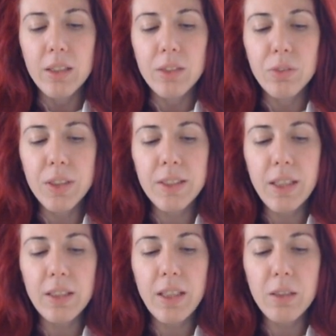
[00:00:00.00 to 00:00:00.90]
The first
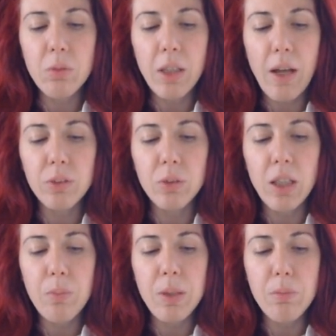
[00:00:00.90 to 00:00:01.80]
thing that we have to
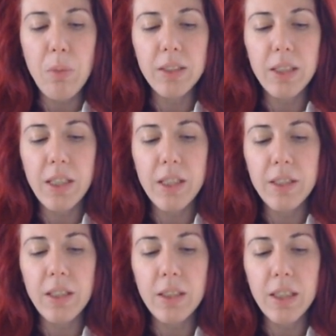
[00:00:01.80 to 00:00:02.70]
keep in mind
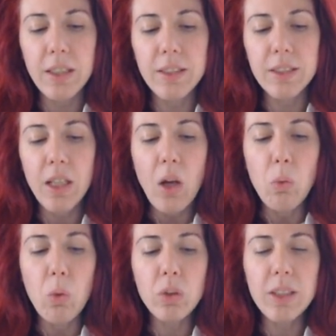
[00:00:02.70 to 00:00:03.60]
here is
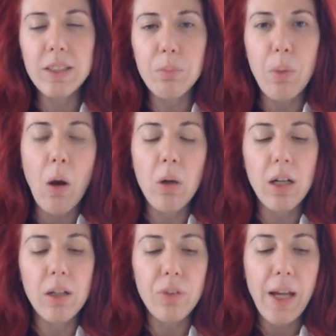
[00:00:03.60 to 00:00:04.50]
what is the power
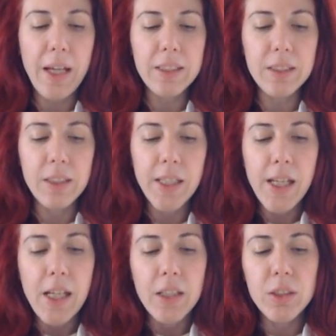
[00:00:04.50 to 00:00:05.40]
of x.
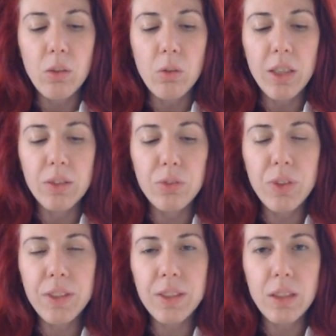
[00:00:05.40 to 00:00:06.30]
So in the
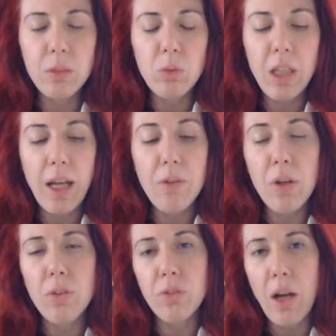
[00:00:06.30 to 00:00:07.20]
first term we have
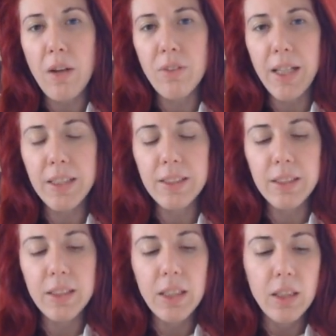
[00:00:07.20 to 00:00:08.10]
five
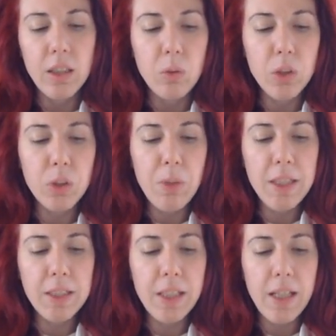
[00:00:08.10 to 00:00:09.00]
x, which
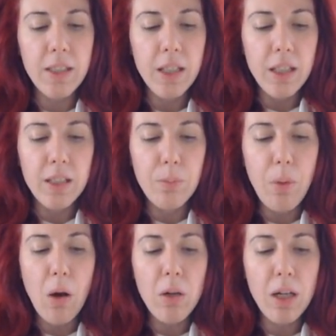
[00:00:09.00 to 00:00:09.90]
means that the
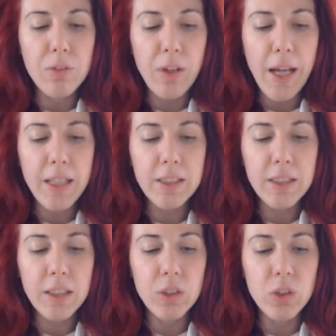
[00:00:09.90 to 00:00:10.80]
power of
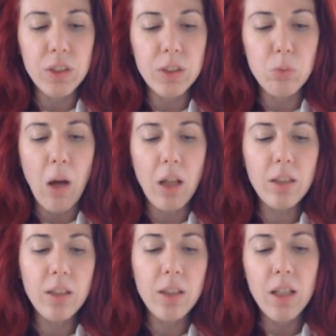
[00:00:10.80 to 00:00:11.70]
x is just
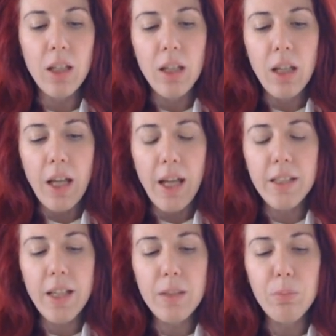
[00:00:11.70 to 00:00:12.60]
one.
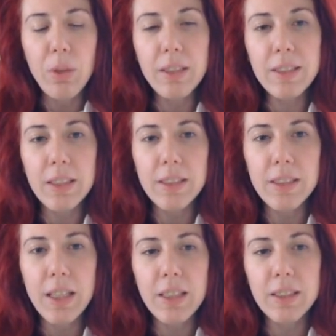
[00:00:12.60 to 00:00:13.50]
And then plus
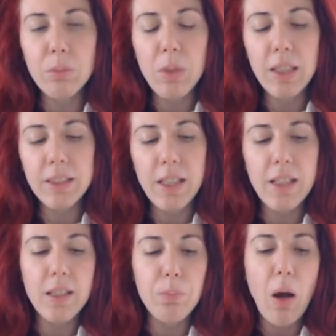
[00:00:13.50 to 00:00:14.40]
six means
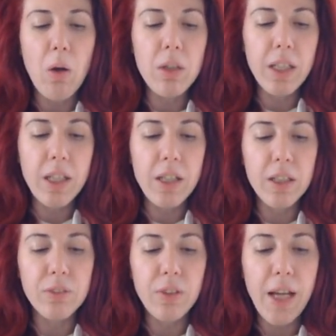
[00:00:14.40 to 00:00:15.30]
that the power
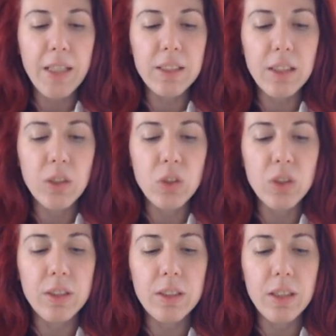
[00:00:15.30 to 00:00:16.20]
here of x is
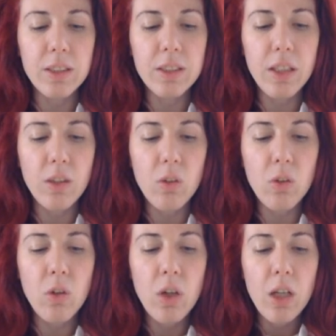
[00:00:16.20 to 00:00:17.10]
just
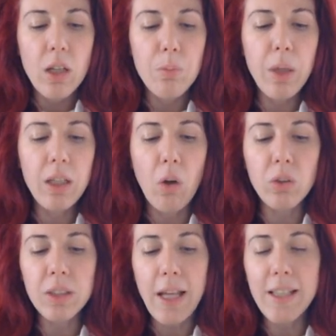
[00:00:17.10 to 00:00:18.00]
zero,
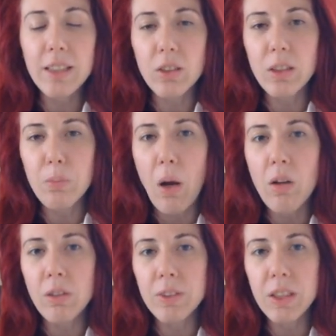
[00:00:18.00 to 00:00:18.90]
because x on the
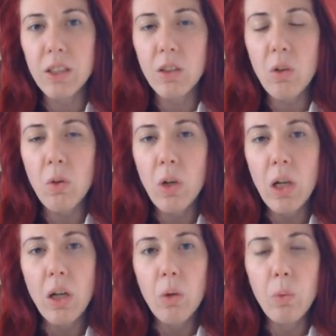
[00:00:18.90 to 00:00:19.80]
power of zero
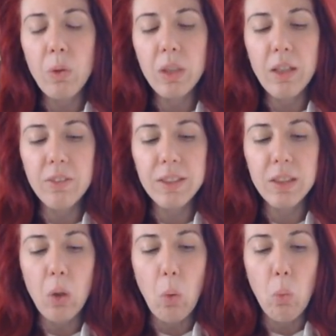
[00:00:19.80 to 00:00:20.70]
will give
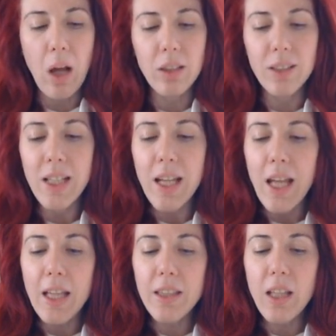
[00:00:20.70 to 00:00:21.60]
us one.
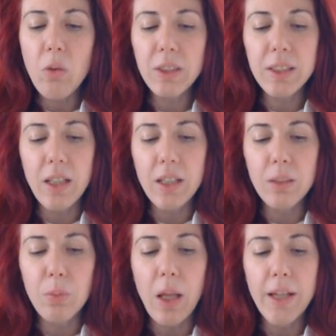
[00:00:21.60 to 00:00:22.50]
And now we start
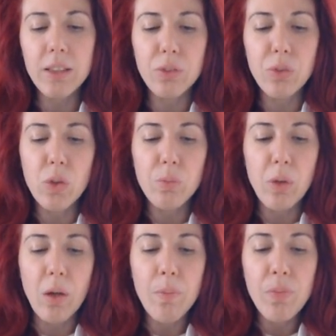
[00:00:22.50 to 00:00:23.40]
applying the
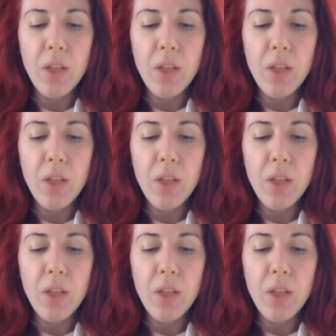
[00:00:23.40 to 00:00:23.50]
formula.